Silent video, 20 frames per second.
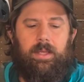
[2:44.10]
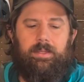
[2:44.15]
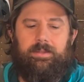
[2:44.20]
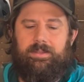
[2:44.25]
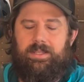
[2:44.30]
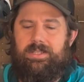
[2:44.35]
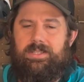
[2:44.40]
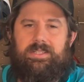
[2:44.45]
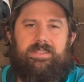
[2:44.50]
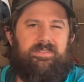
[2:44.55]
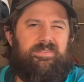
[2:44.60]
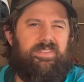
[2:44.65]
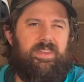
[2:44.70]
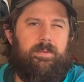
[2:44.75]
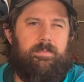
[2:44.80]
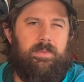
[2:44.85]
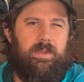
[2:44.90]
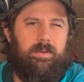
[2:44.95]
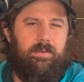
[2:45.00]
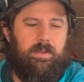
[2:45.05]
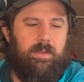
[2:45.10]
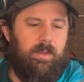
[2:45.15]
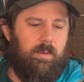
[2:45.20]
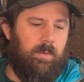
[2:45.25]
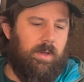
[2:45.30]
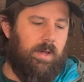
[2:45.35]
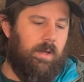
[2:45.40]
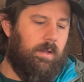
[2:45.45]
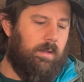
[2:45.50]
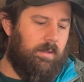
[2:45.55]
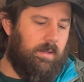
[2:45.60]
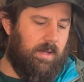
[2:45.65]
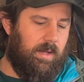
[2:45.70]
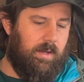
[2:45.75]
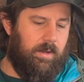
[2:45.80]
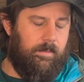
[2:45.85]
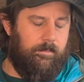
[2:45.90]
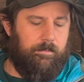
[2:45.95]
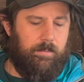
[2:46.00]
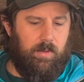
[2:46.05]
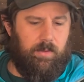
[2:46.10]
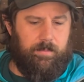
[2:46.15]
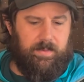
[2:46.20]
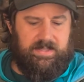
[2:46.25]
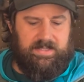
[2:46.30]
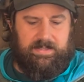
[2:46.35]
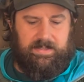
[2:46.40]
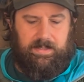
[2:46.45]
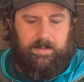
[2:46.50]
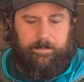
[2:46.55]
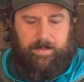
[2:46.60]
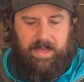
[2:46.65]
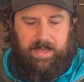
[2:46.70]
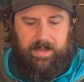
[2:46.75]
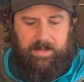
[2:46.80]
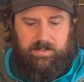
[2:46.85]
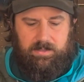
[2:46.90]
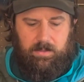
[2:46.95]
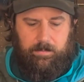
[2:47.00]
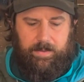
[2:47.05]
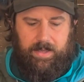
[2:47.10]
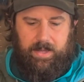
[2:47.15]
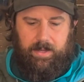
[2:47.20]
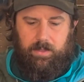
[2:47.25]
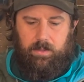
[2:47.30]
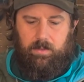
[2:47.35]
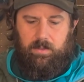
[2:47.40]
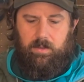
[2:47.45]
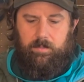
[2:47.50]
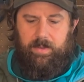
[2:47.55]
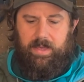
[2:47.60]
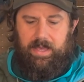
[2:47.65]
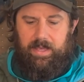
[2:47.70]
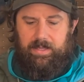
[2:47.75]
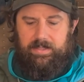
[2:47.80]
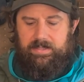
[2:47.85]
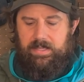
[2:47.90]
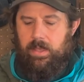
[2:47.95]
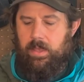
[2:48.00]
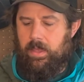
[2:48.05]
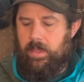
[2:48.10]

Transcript: they just fit me really well. Both my ski packs are Patagonia packs.